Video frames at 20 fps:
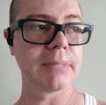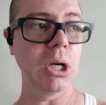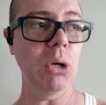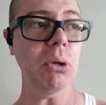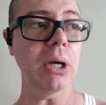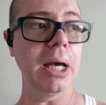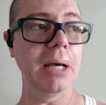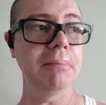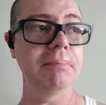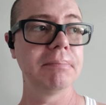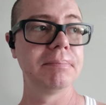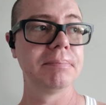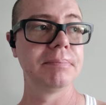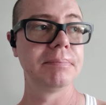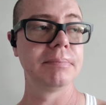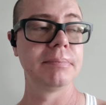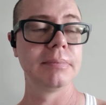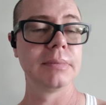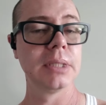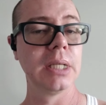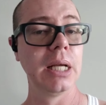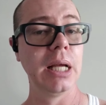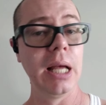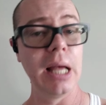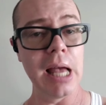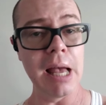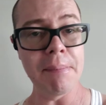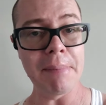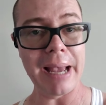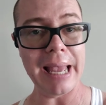Okay.
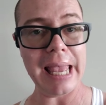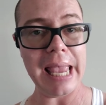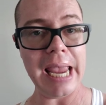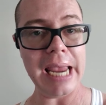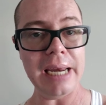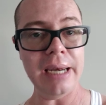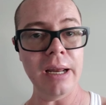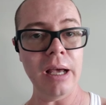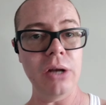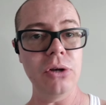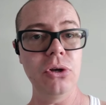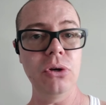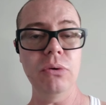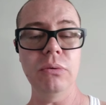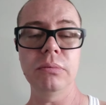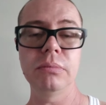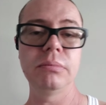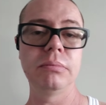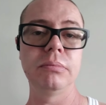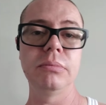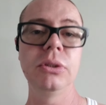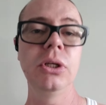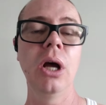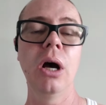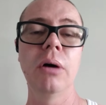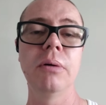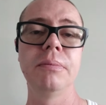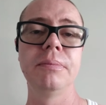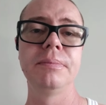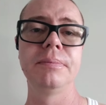Am I hating on you?
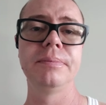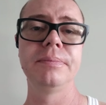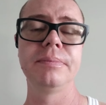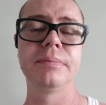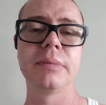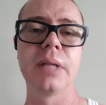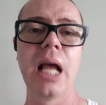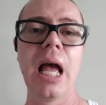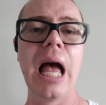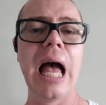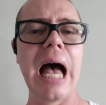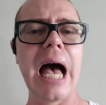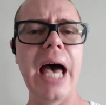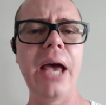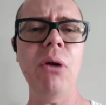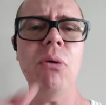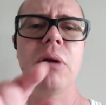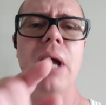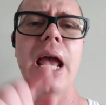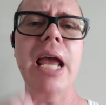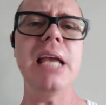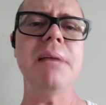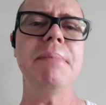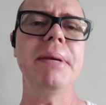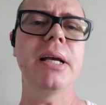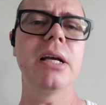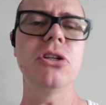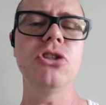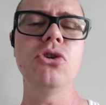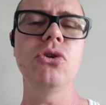No. I don't hate
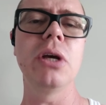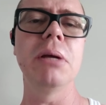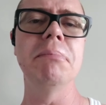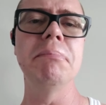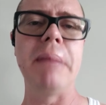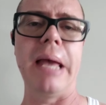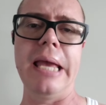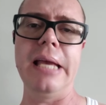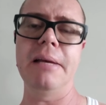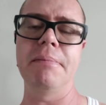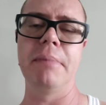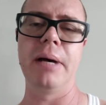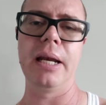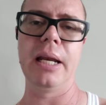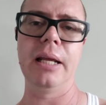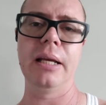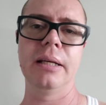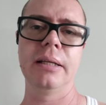because you can make money.